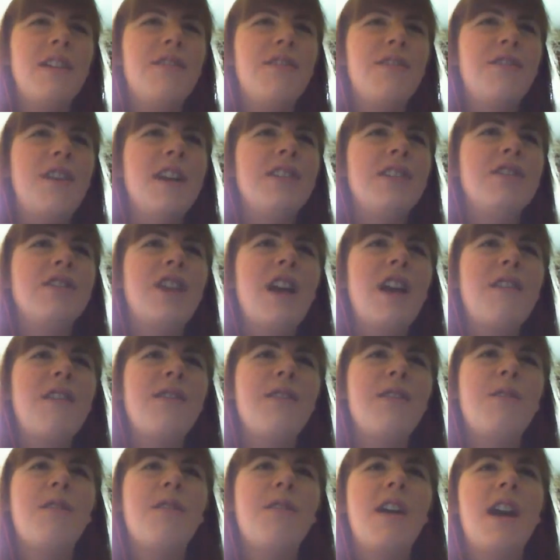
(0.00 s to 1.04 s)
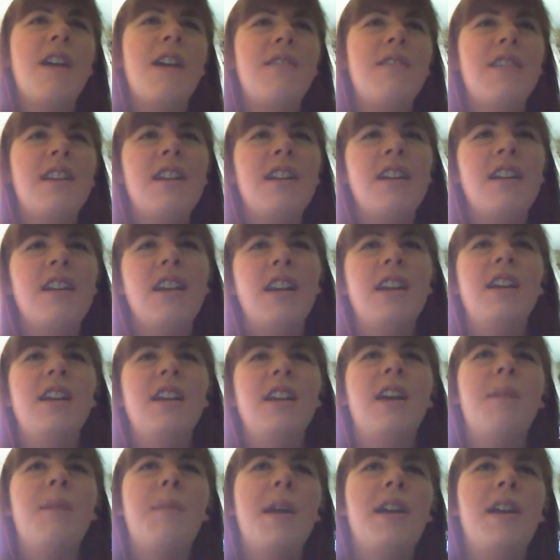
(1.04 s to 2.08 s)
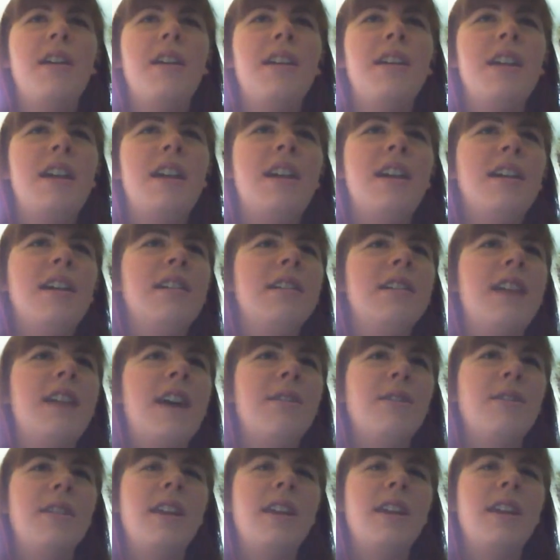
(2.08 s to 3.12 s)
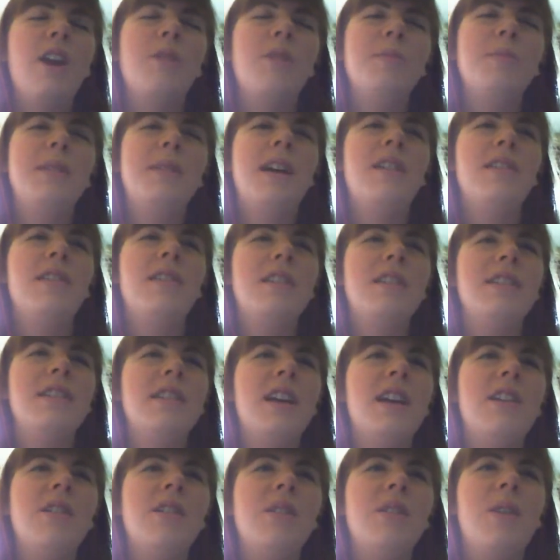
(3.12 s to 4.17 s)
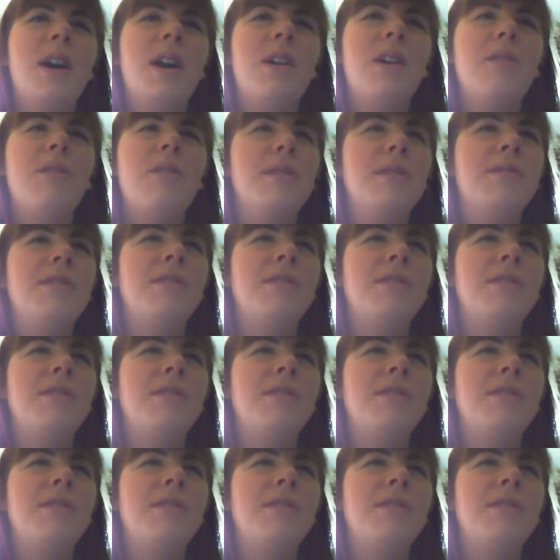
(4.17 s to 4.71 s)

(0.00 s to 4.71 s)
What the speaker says: a friend drive you or having a parent there, that really helps out, because I don't know how I would have